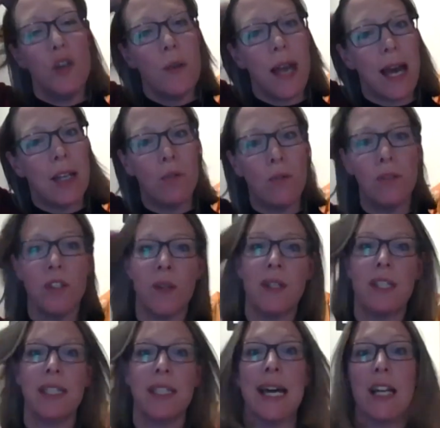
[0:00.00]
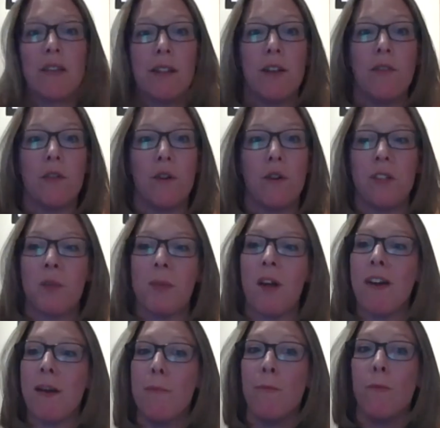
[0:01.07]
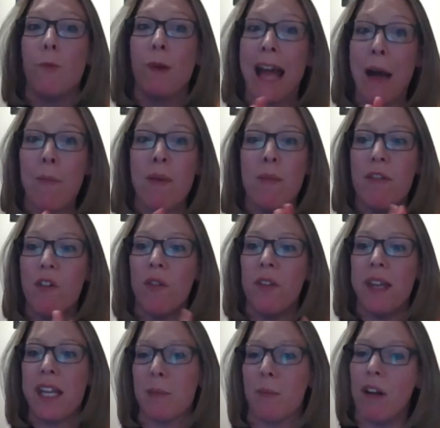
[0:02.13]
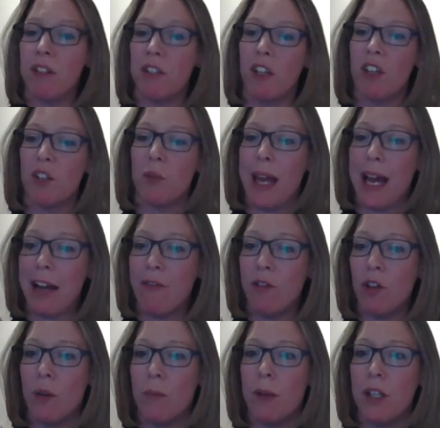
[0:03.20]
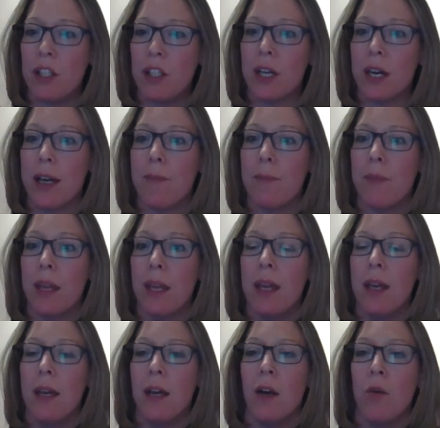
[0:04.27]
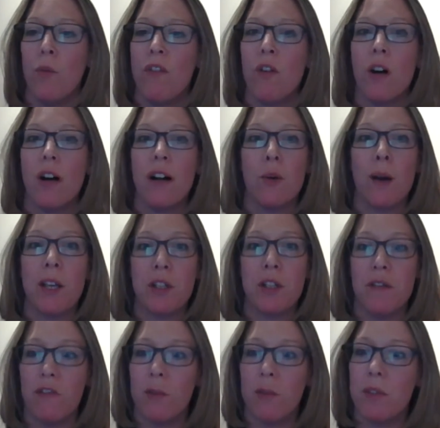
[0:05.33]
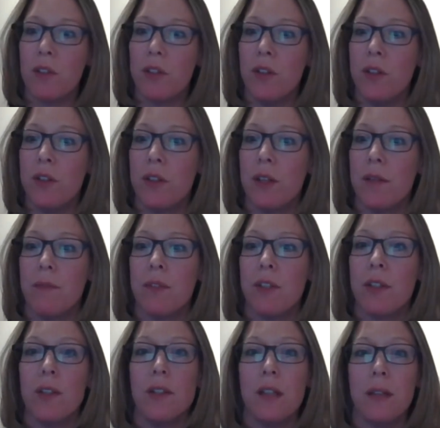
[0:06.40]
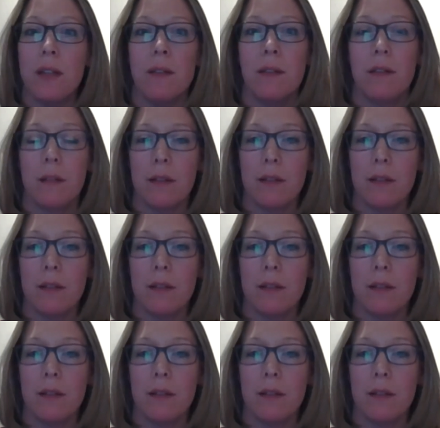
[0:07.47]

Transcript: you can also stagger it, of course, as well. But can we move on to the next person because we have got much time? Yeah. We've got a question from Susan. Susan,